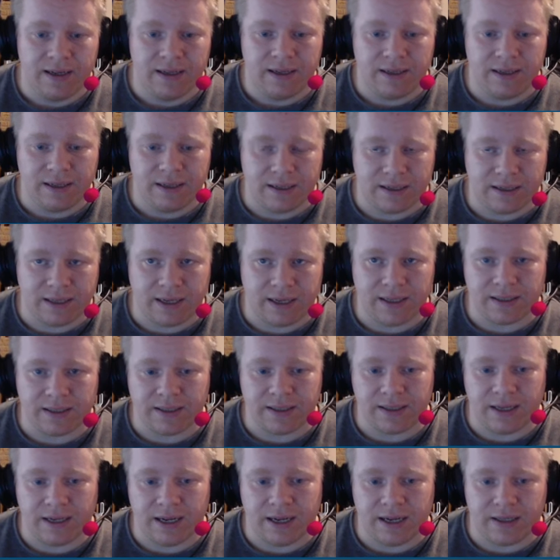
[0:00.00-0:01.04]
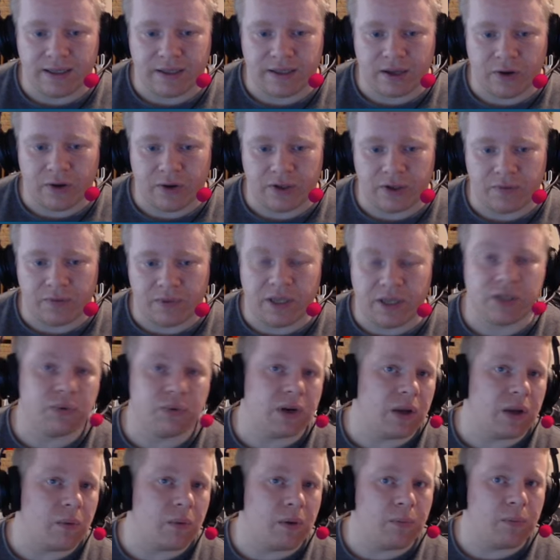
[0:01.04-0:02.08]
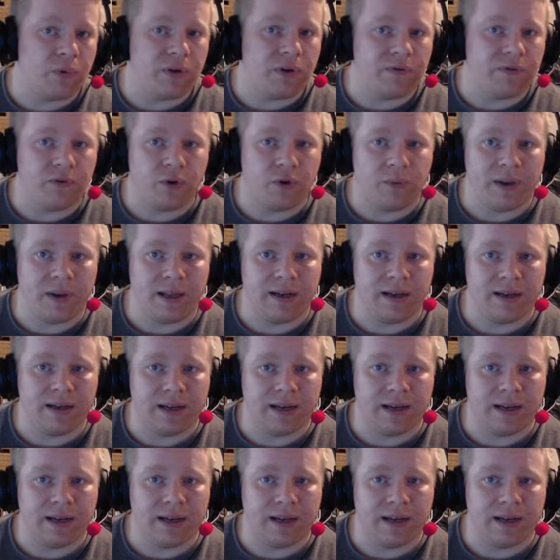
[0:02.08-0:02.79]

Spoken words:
This season, it's going to be 21.4 million.